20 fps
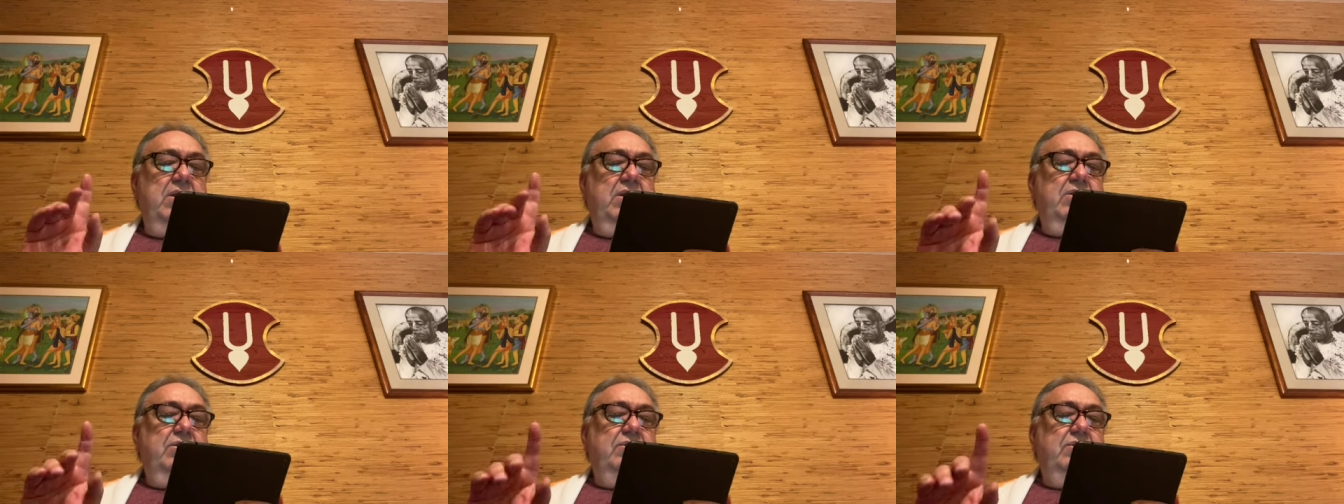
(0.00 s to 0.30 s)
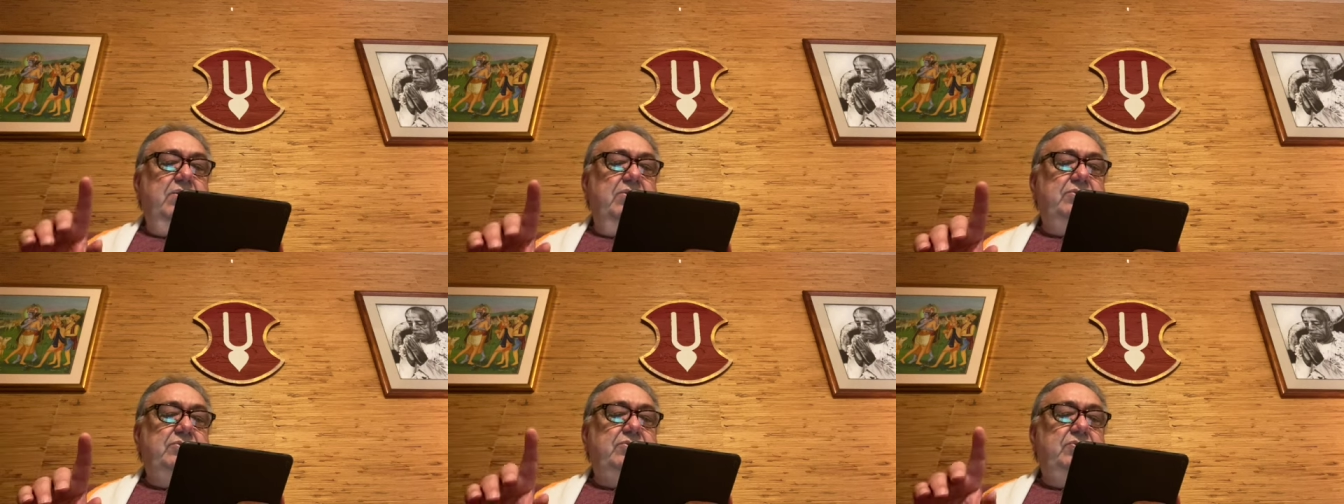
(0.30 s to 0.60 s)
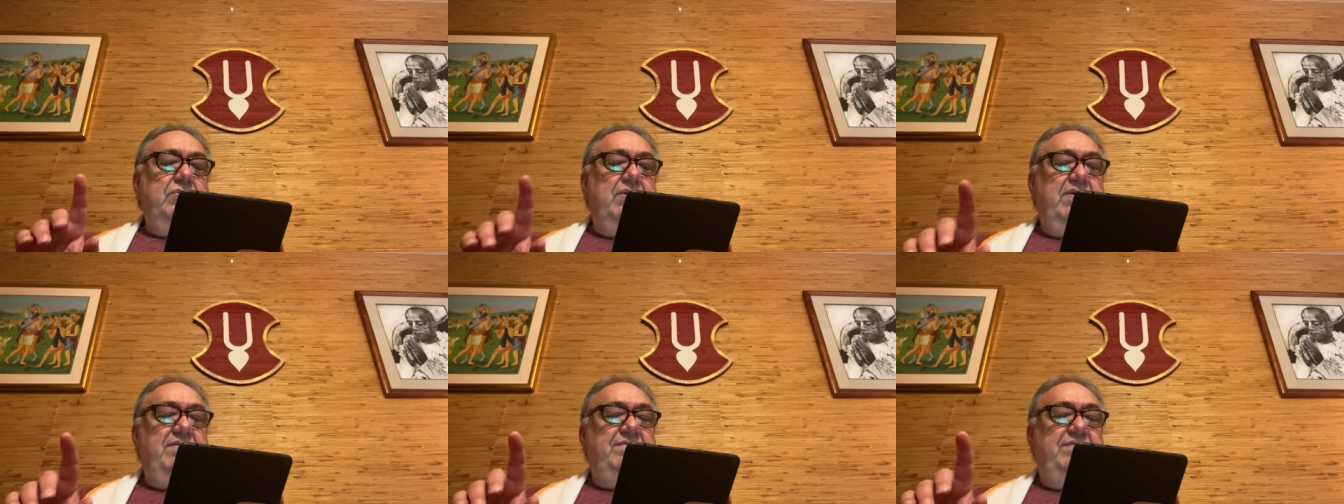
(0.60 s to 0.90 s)
Those who
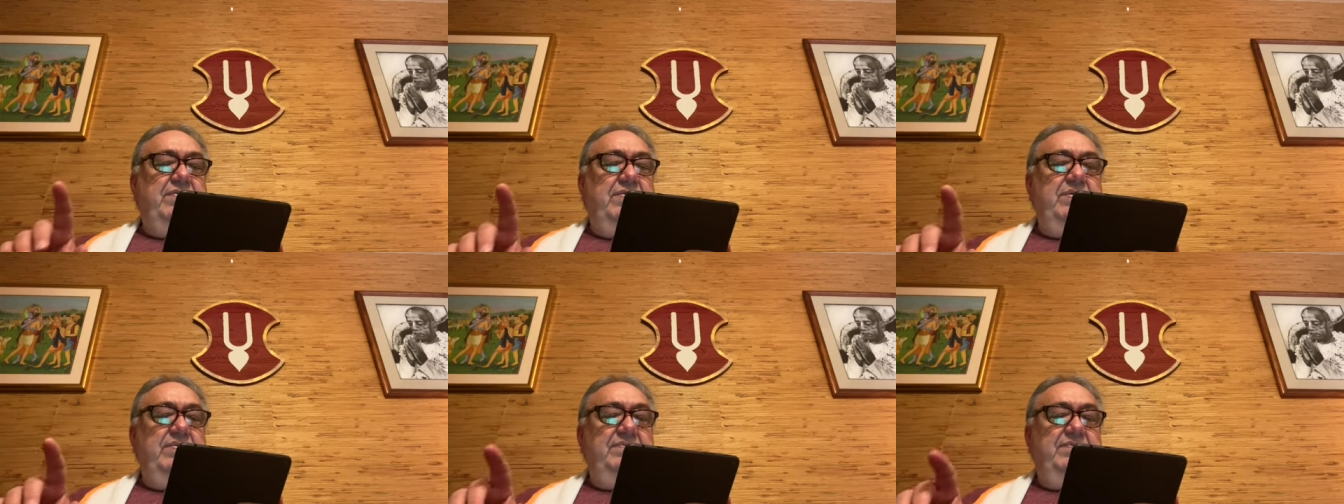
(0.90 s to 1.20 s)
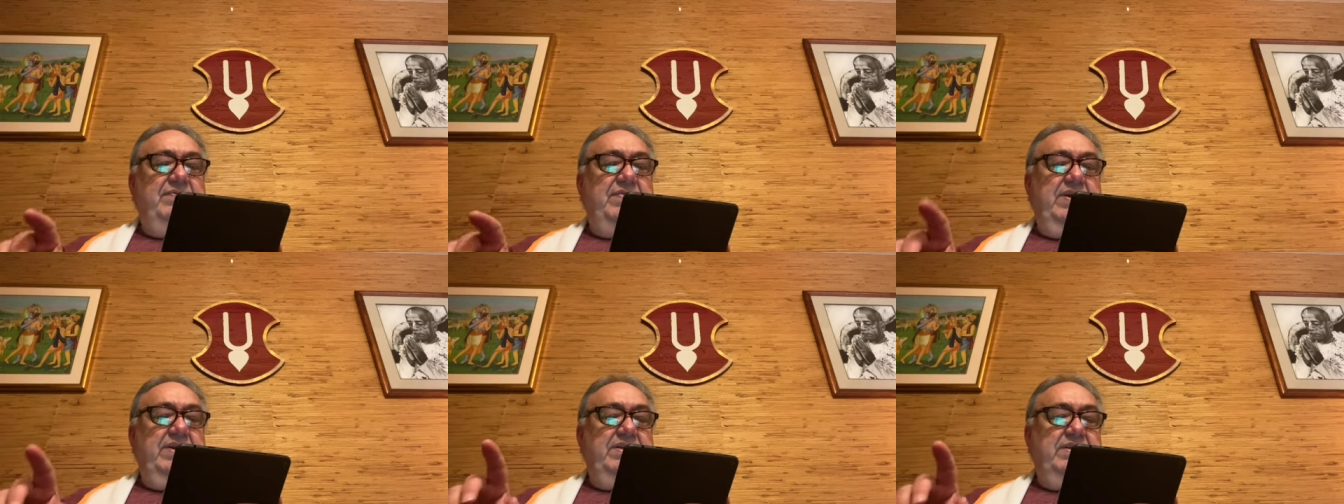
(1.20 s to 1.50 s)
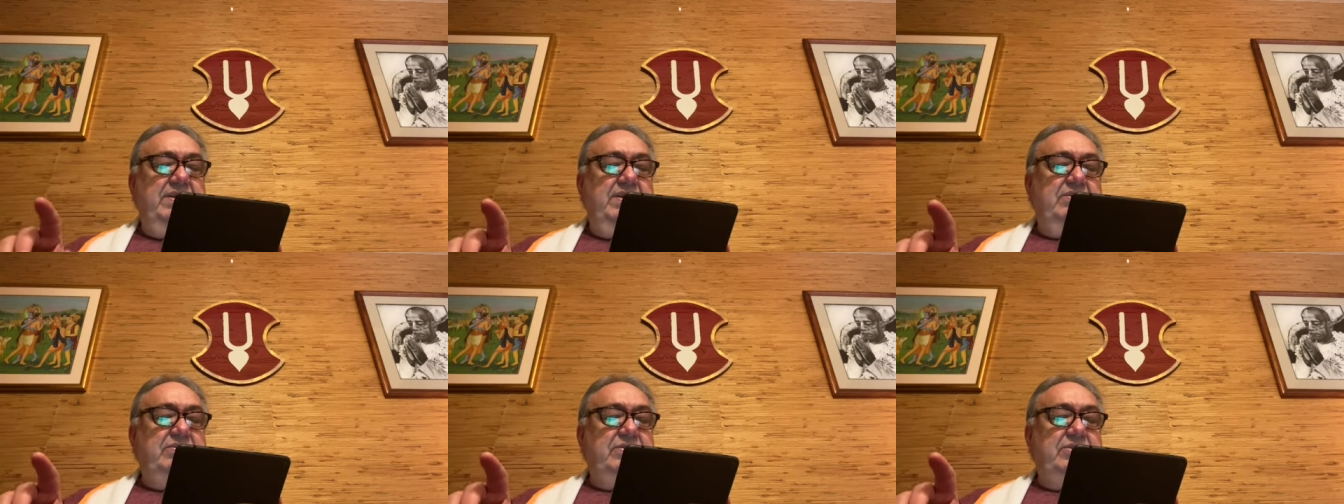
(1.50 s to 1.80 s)
have firm faith
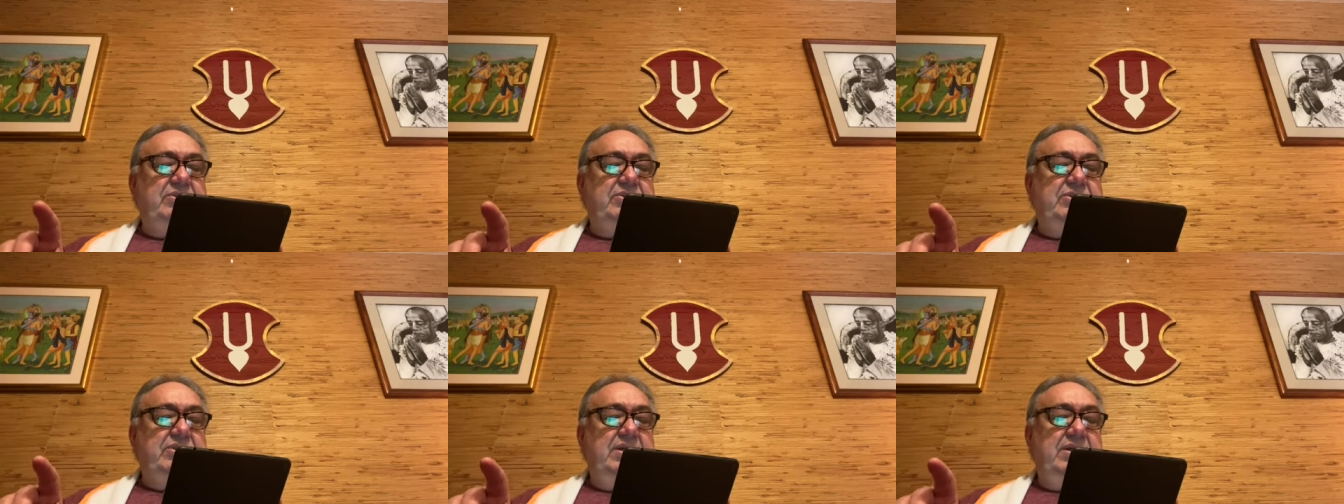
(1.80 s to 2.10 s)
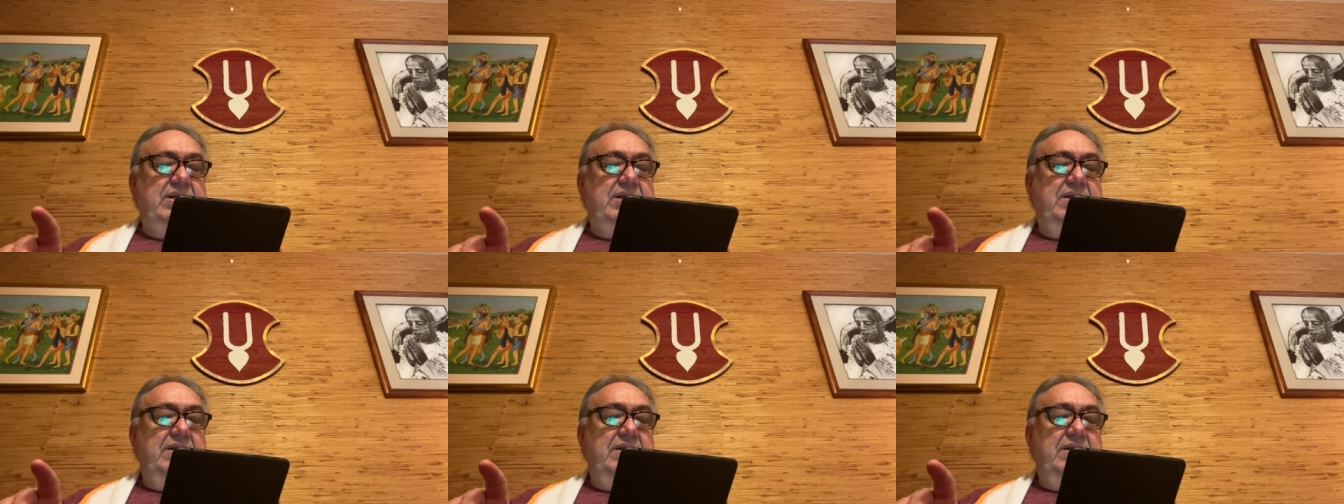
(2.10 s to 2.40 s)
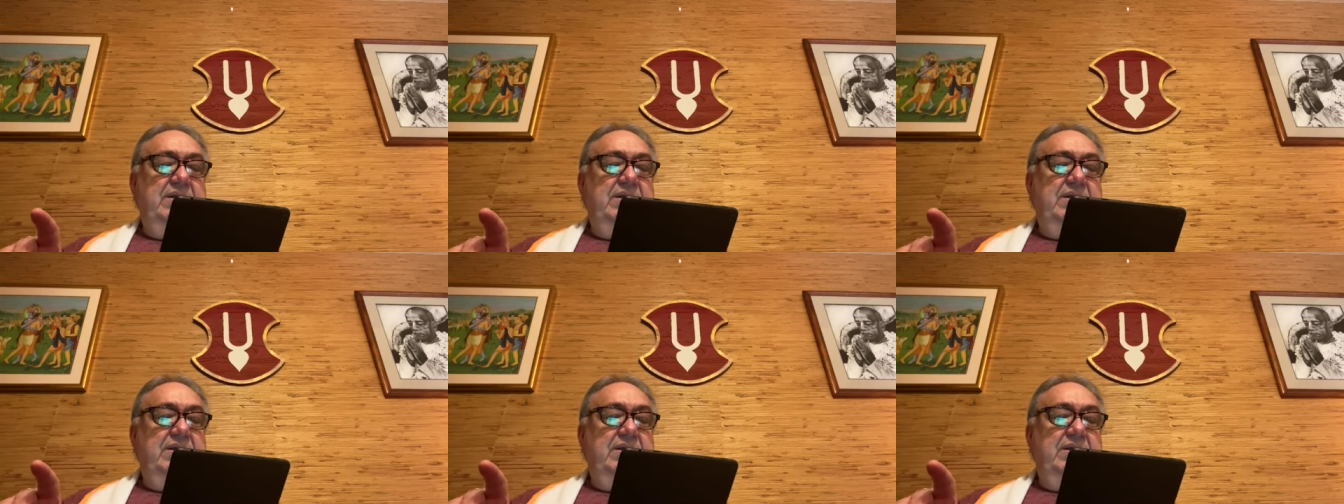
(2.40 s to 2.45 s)
in Krishna